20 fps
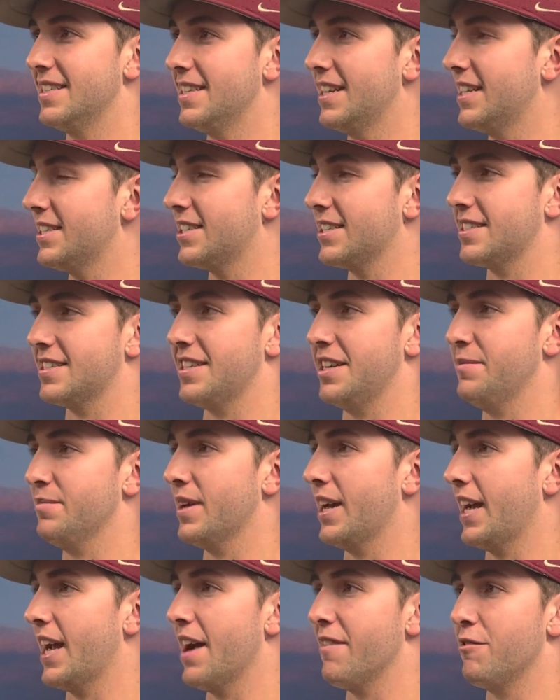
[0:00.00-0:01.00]
it just seemed
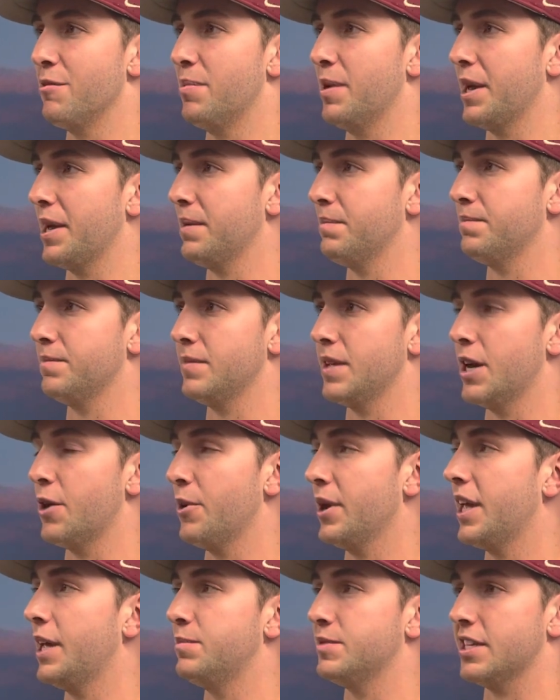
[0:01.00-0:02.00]
like everybody, you know, we
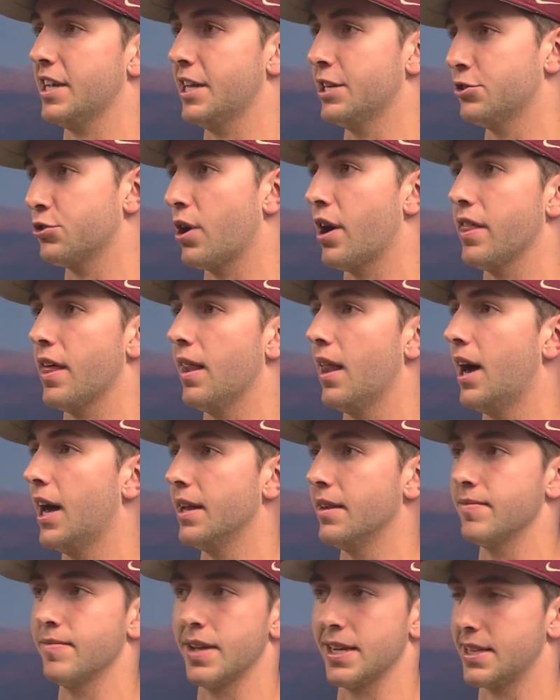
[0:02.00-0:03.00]
keep saying draw the
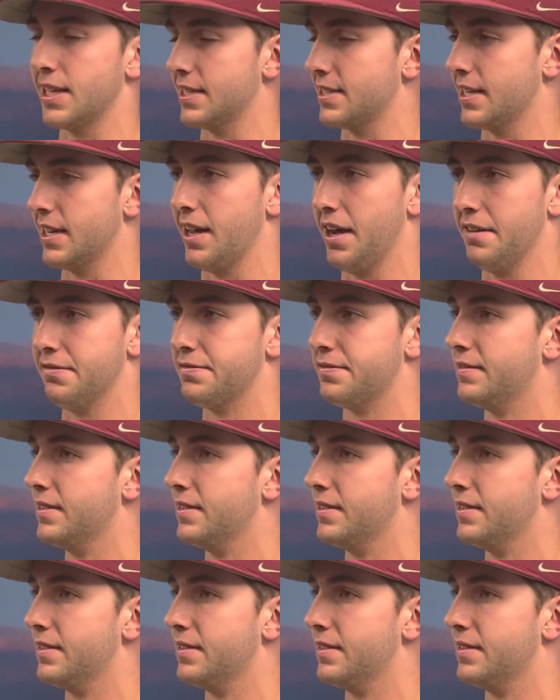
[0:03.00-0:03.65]
line, like that's enough.